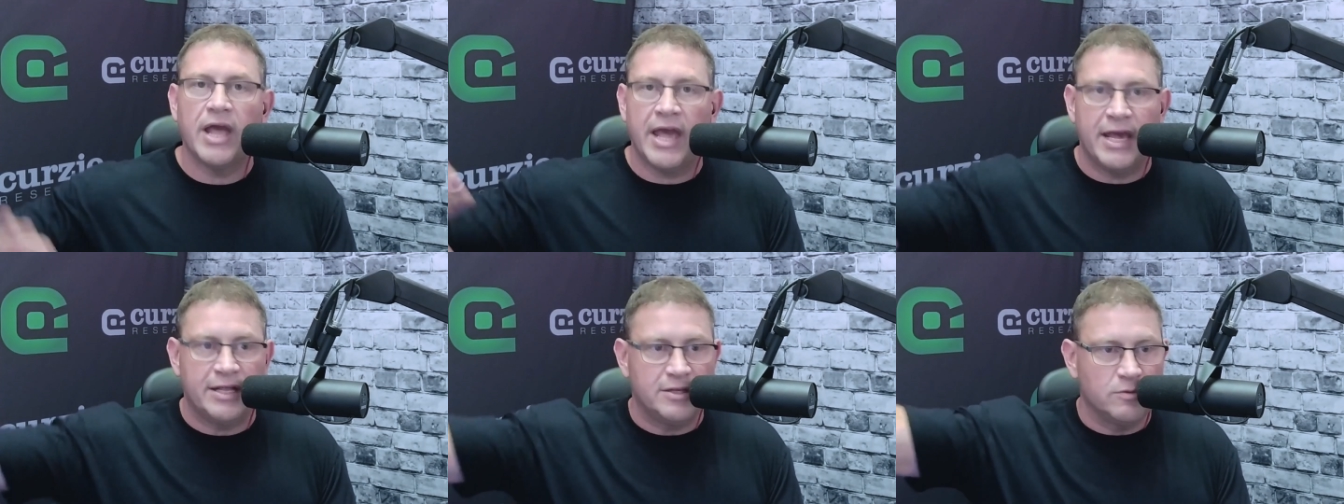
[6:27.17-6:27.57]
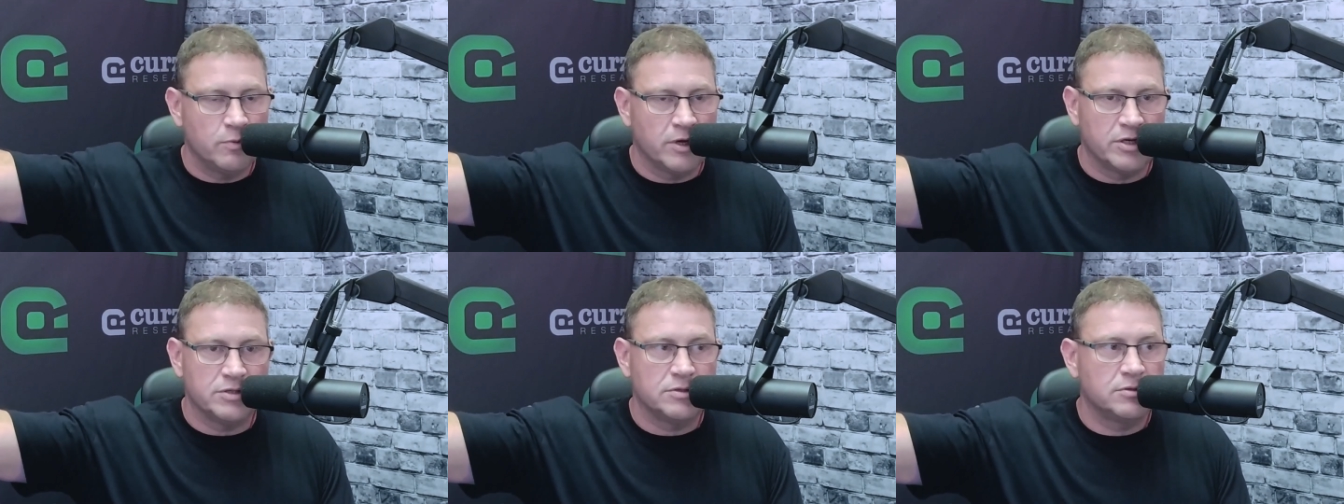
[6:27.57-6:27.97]
and Rent
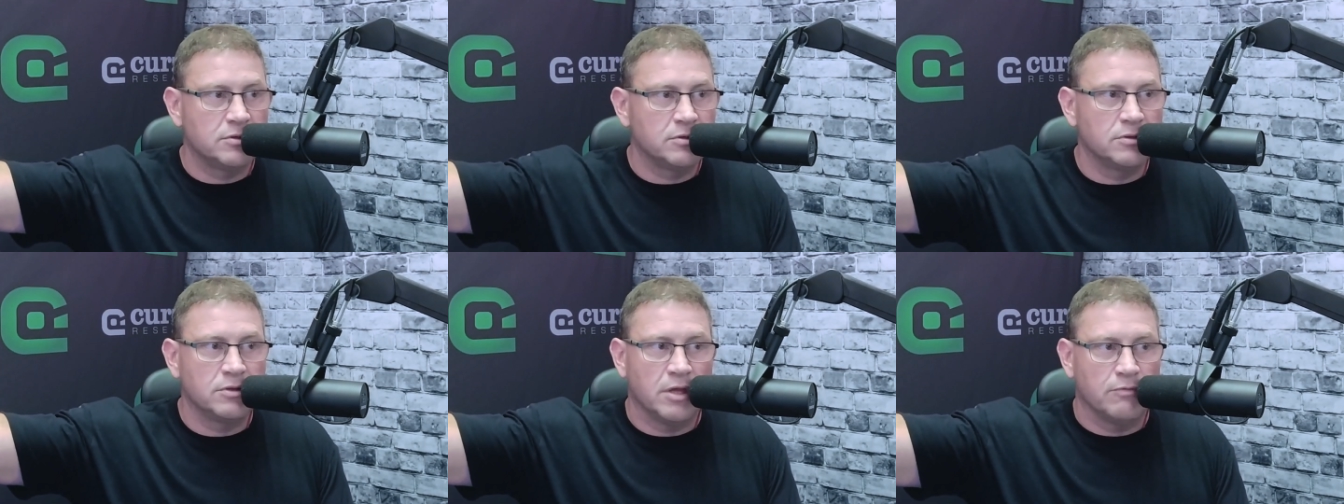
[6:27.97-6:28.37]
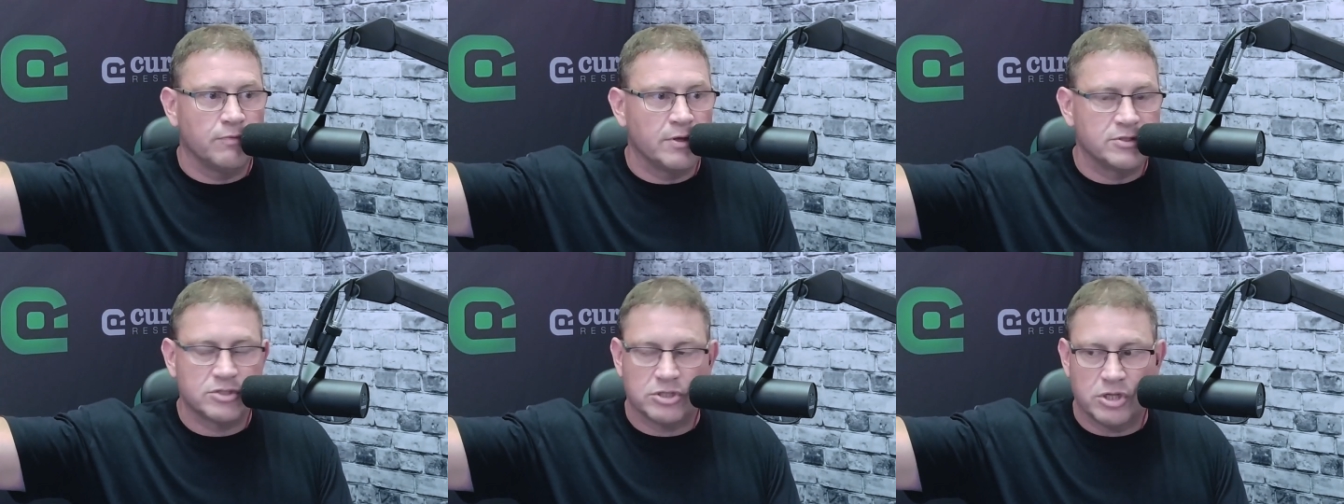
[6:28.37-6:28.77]
cost, gonna, yeah. Yeah,
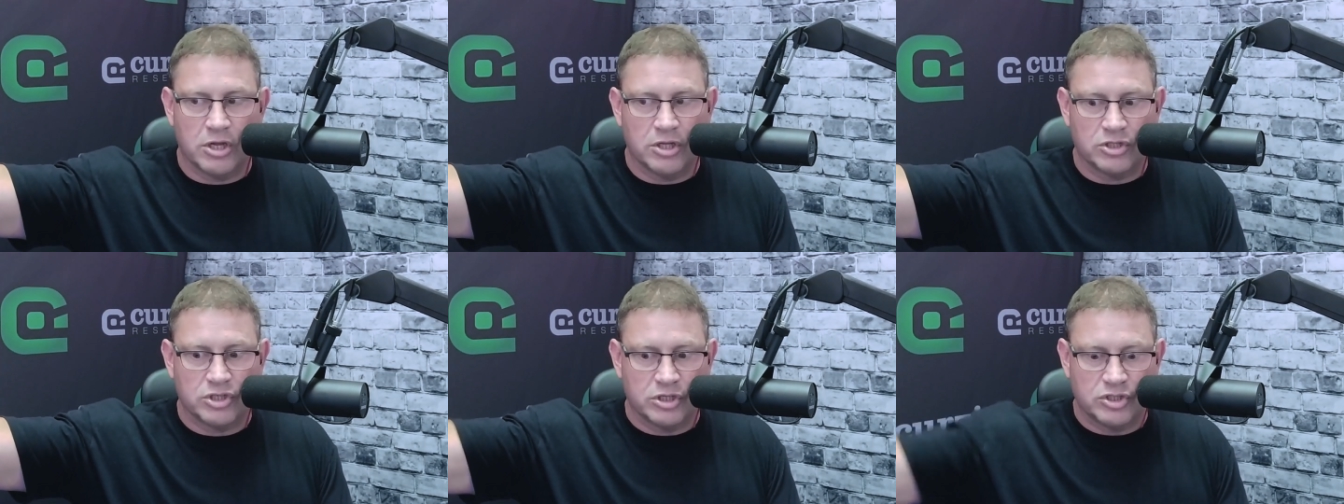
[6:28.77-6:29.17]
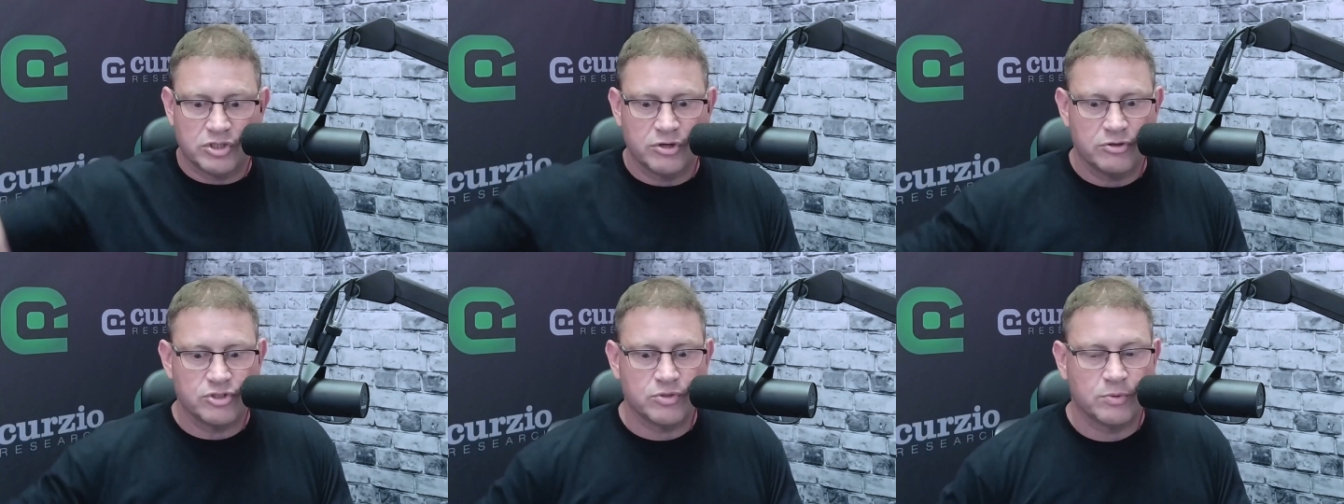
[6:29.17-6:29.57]
rent's going to
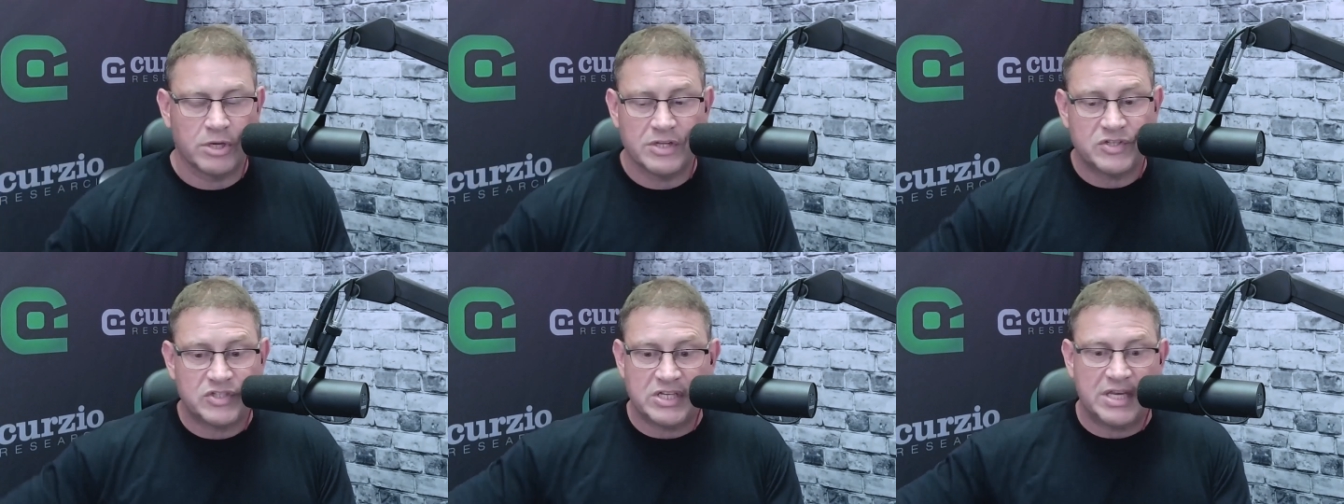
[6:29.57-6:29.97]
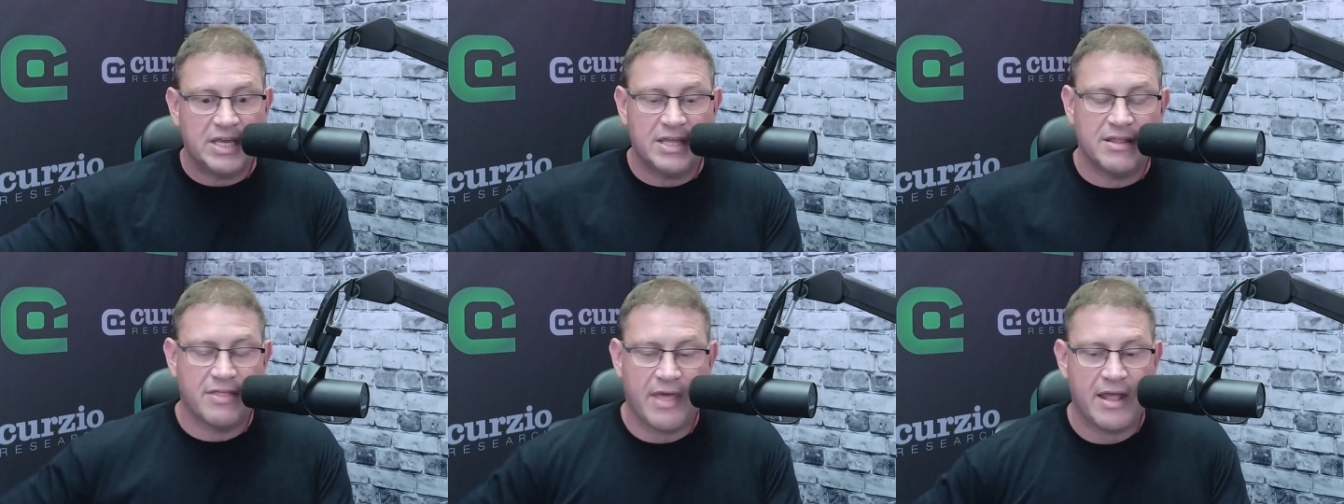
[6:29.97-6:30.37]
surge. So we're going to
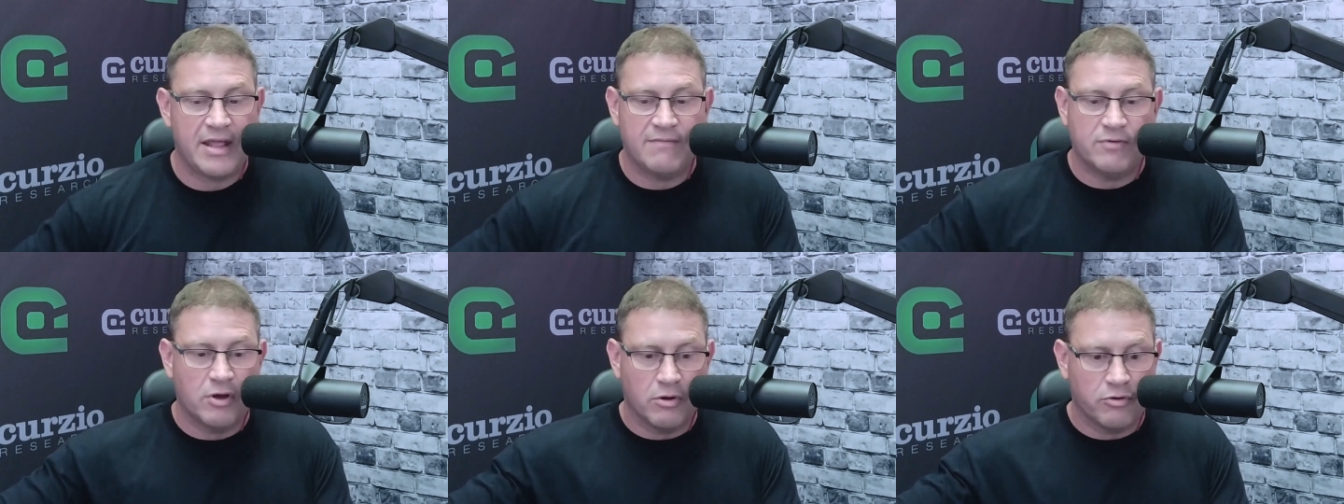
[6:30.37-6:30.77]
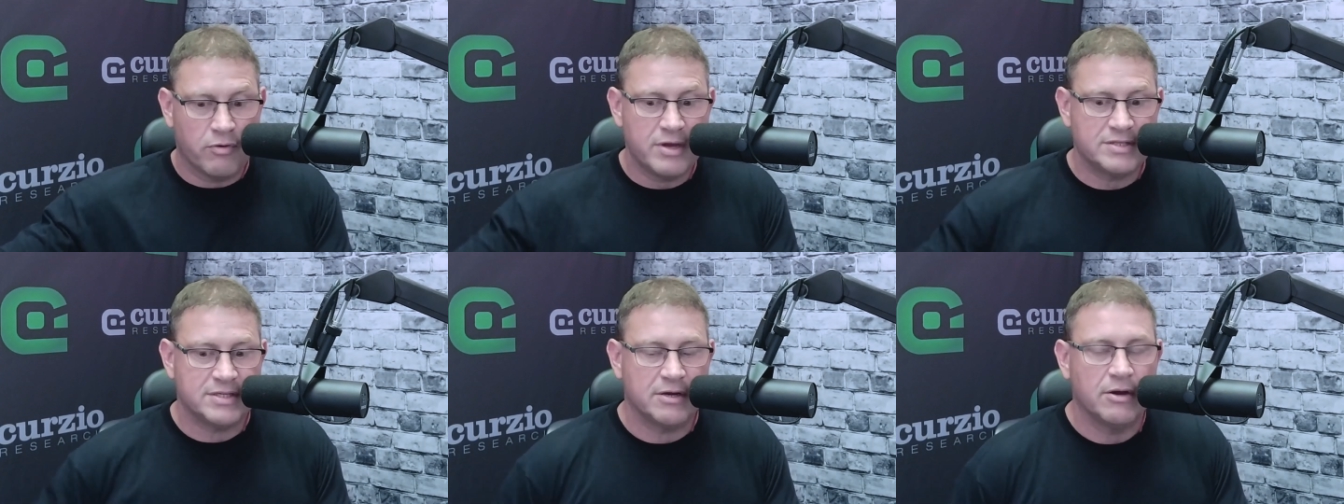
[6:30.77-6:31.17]
see that even go
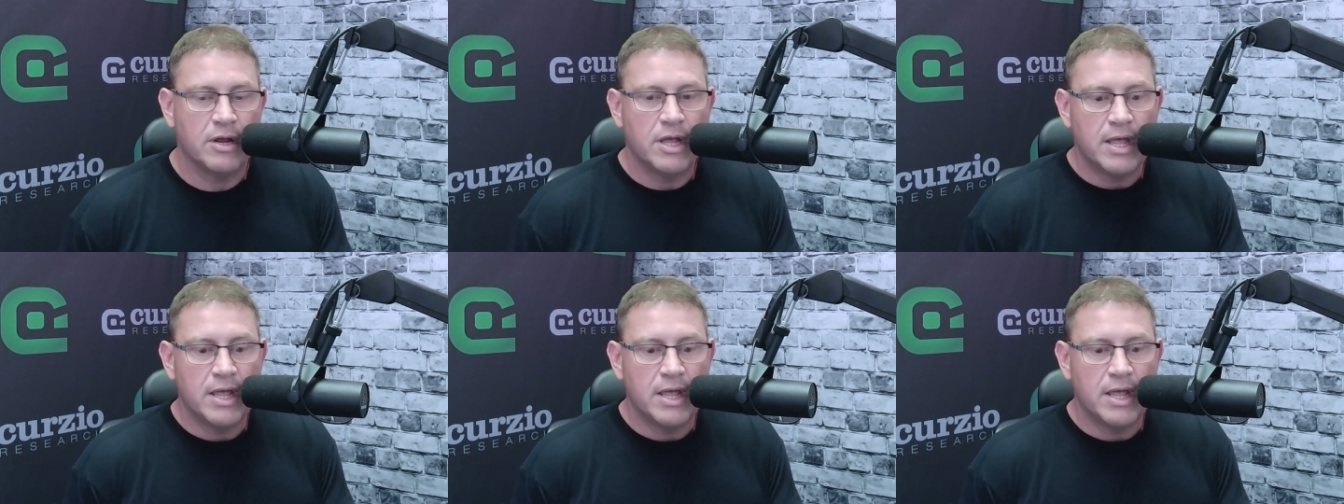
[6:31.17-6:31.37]
crazier.